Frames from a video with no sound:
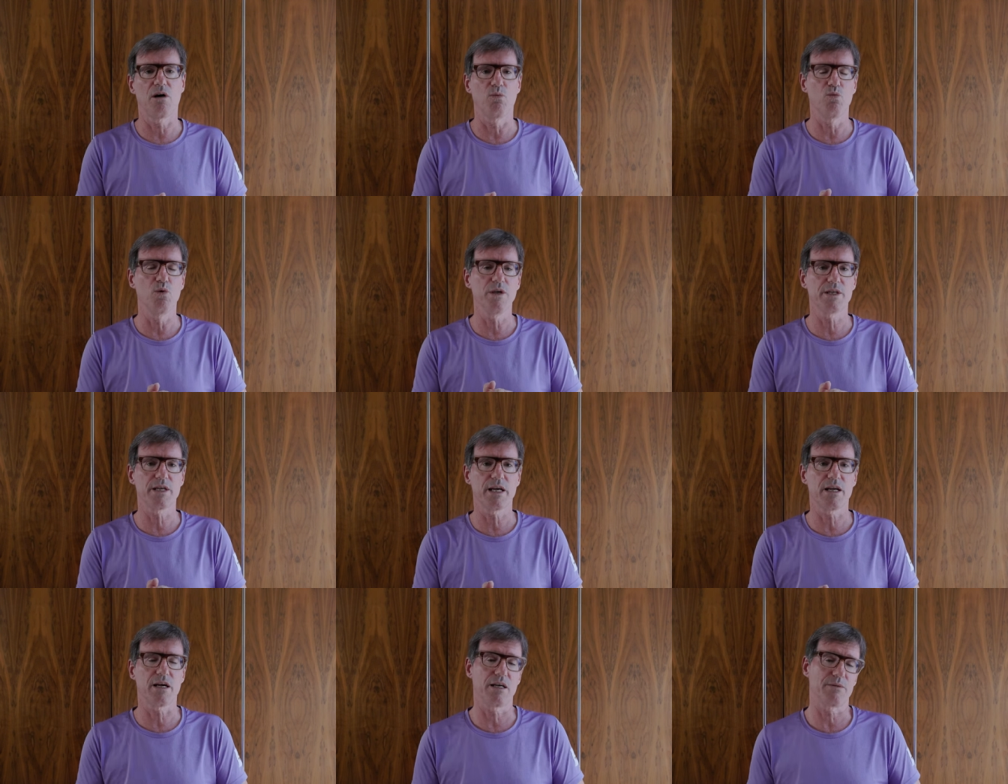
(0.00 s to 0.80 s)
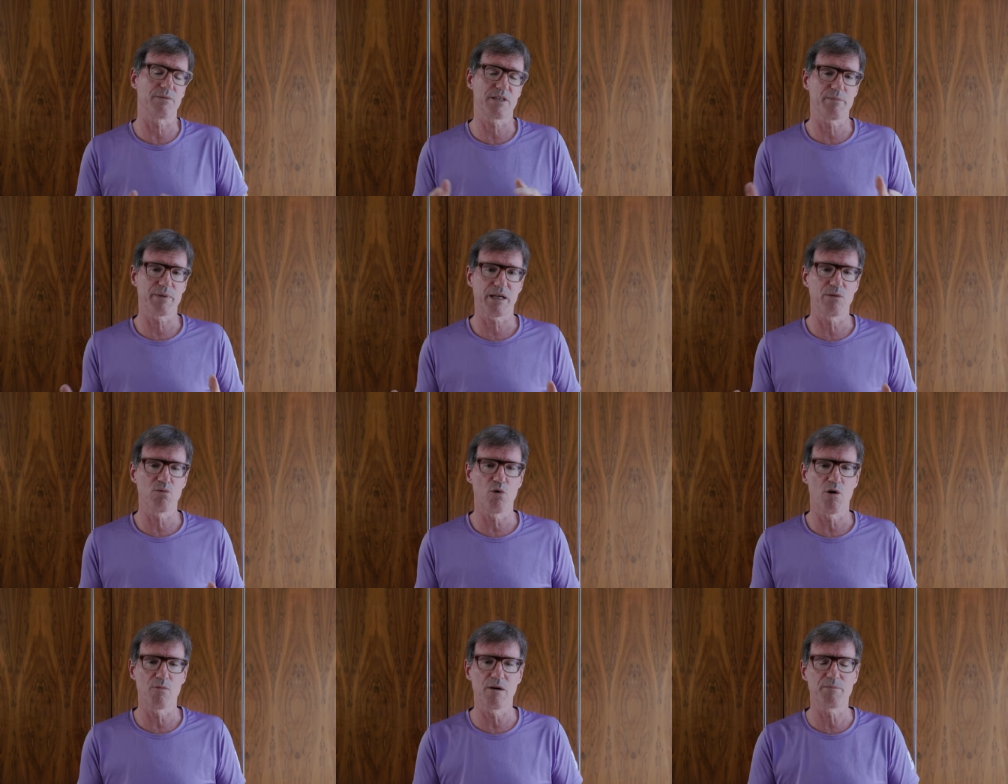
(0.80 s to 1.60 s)
One day I typically
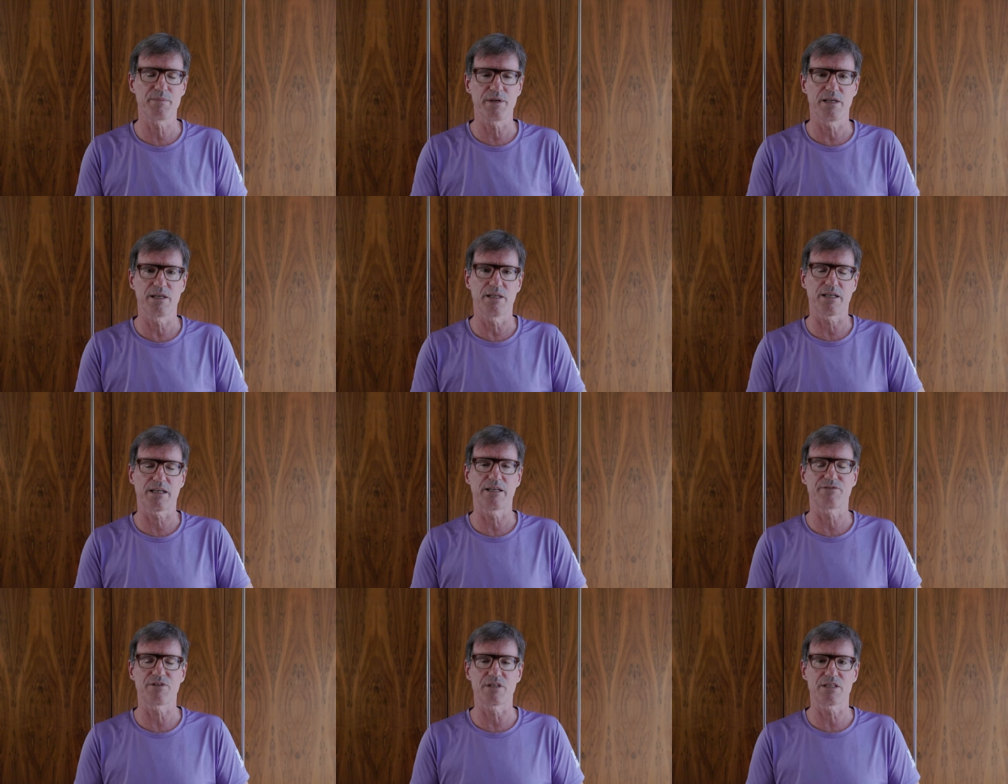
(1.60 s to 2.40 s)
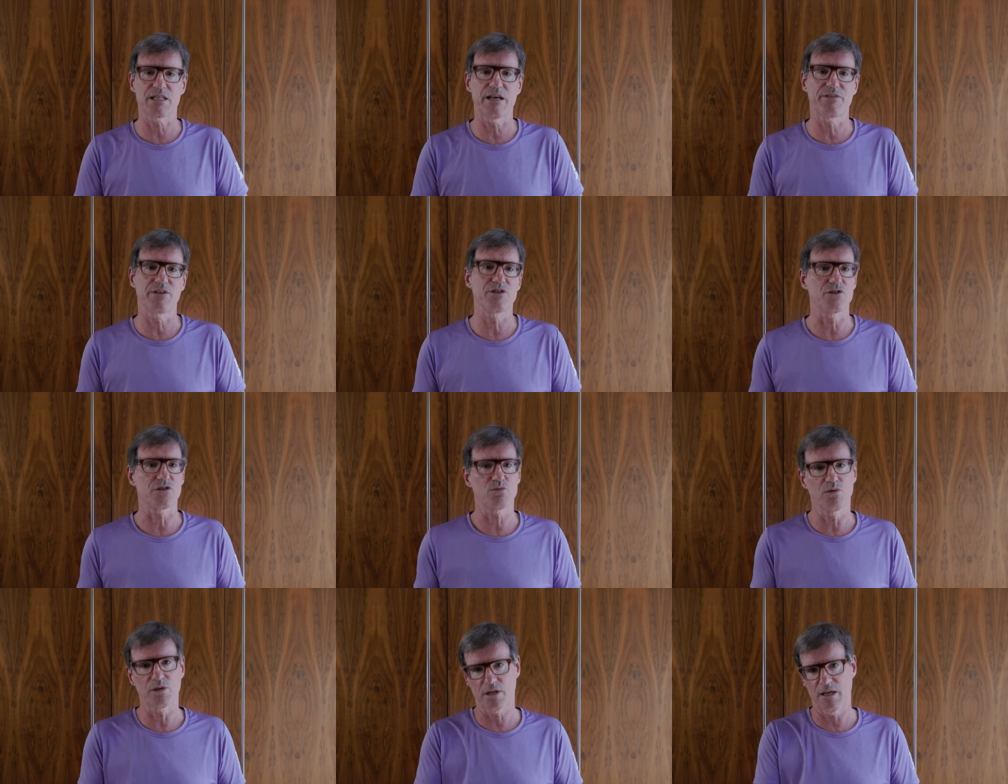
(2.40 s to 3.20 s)
warm up in a Clifton 7,
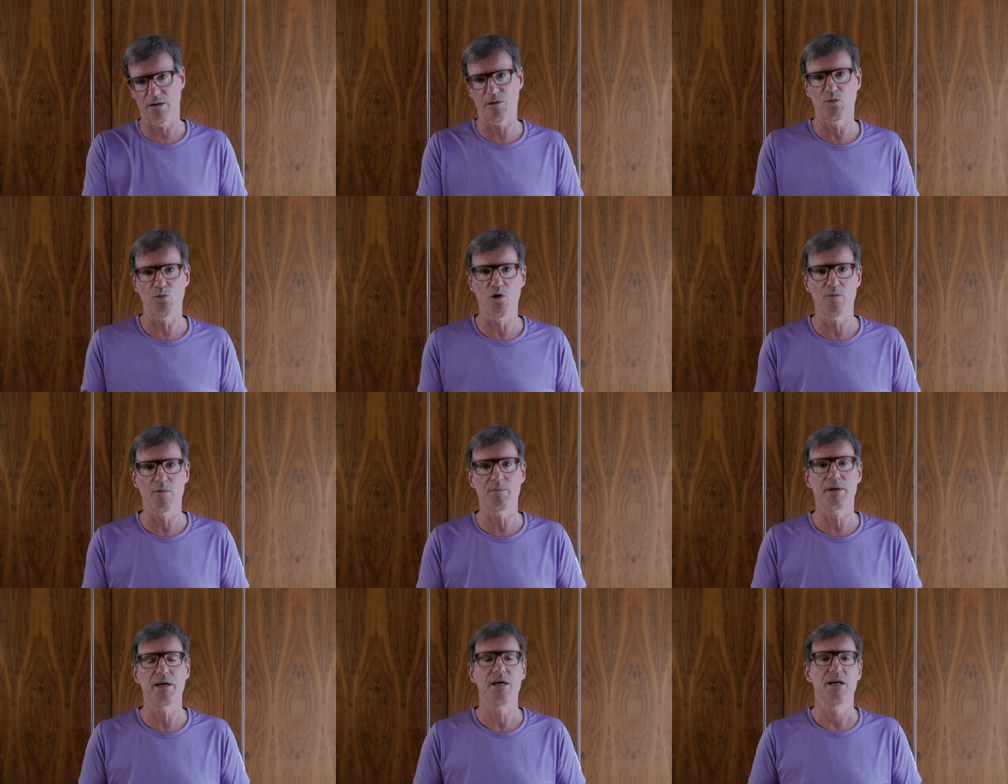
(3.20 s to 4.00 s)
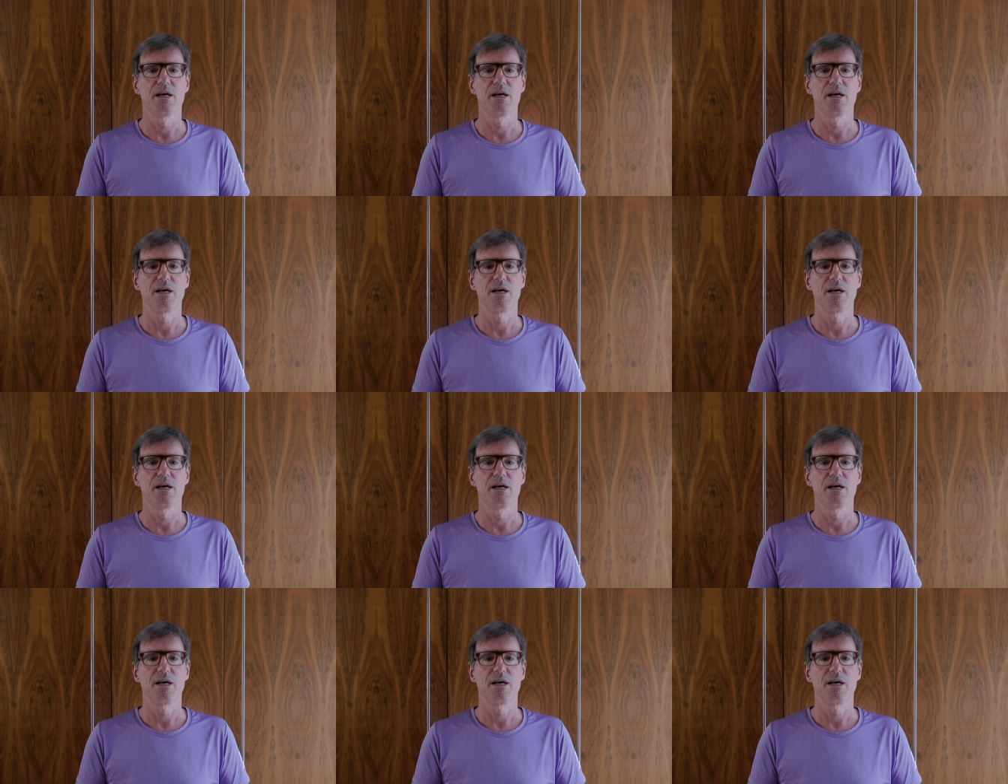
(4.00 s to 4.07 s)
just 1 kilometer warm up,